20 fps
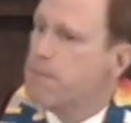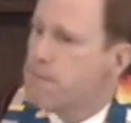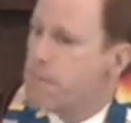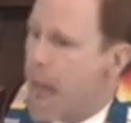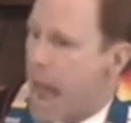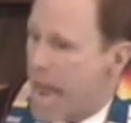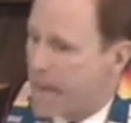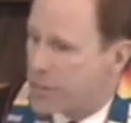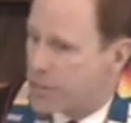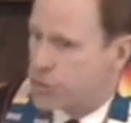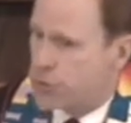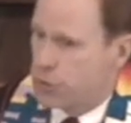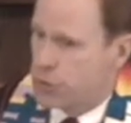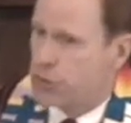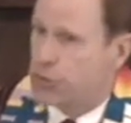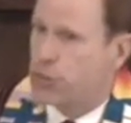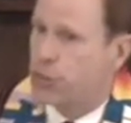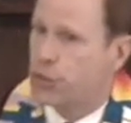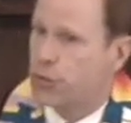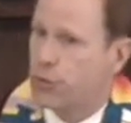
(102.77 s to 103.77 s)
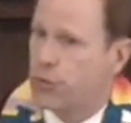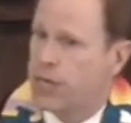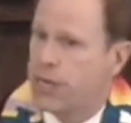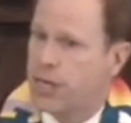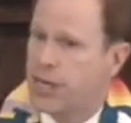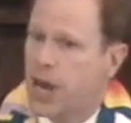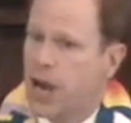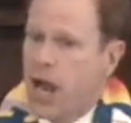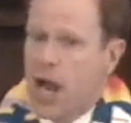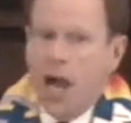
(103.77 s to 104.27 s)
master's
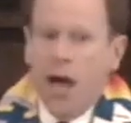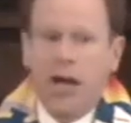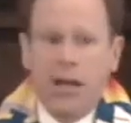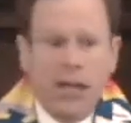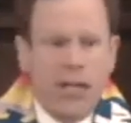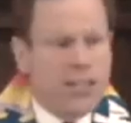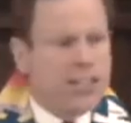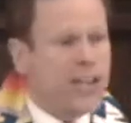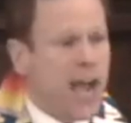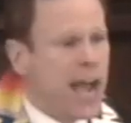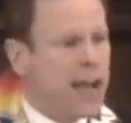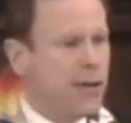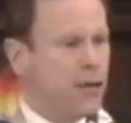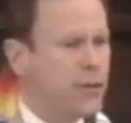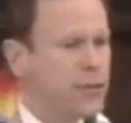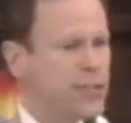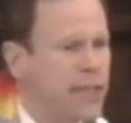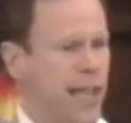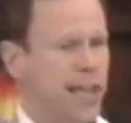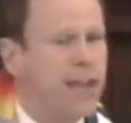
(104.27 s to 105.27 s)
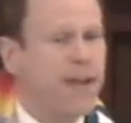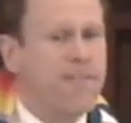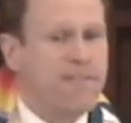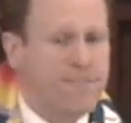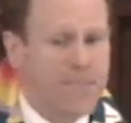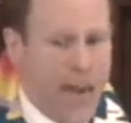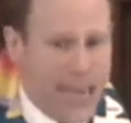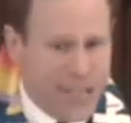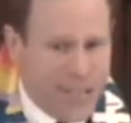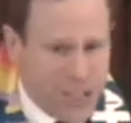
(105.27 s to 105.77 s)
degree, titles
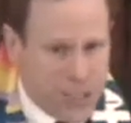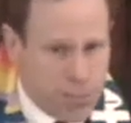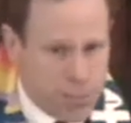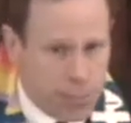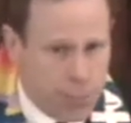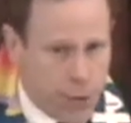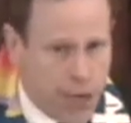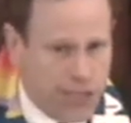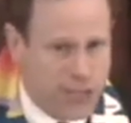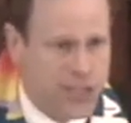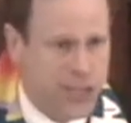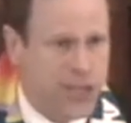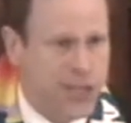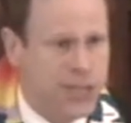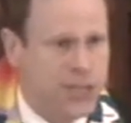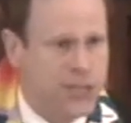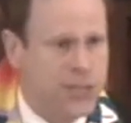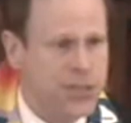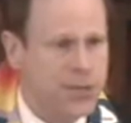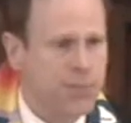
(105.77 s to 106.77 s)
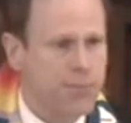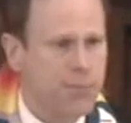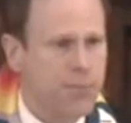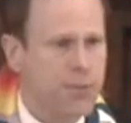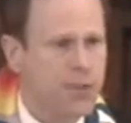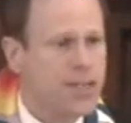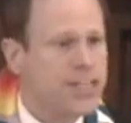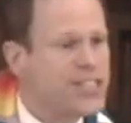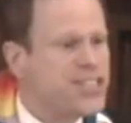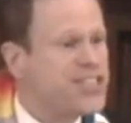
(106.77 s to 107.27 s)
like vice president,
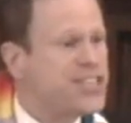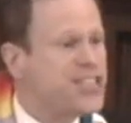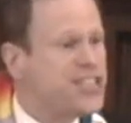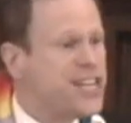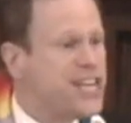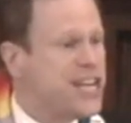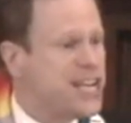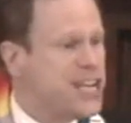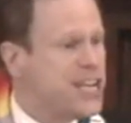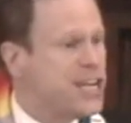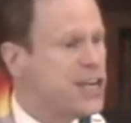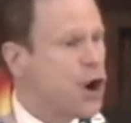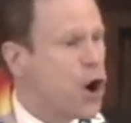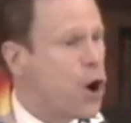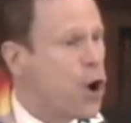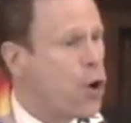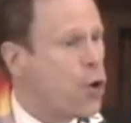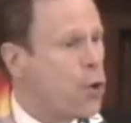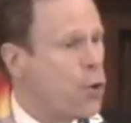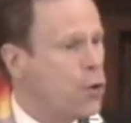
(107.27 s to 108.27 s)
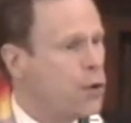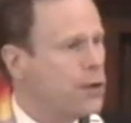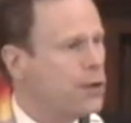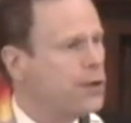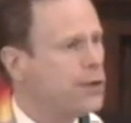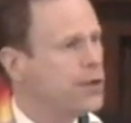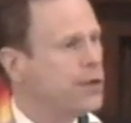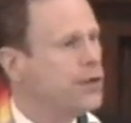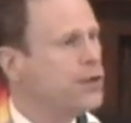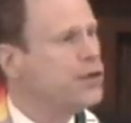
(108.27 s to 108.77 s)
CEO,
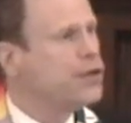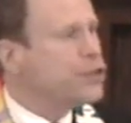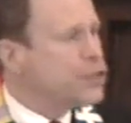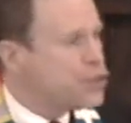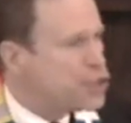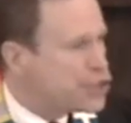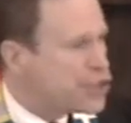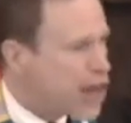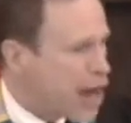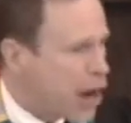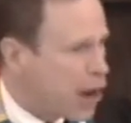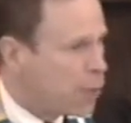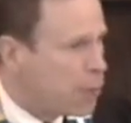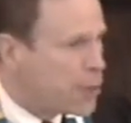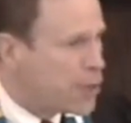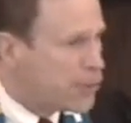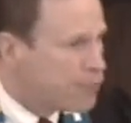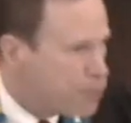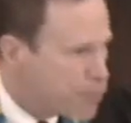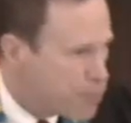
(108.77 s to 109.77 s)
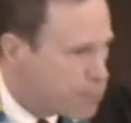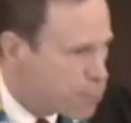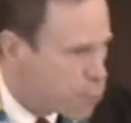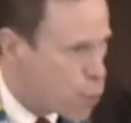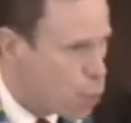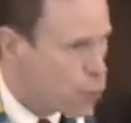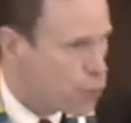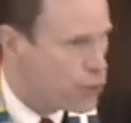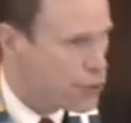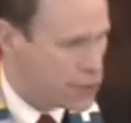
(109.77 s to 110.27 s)
chairman of the
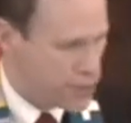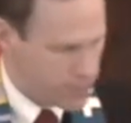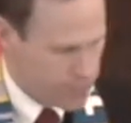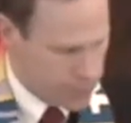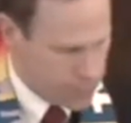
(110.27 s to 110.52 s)
board.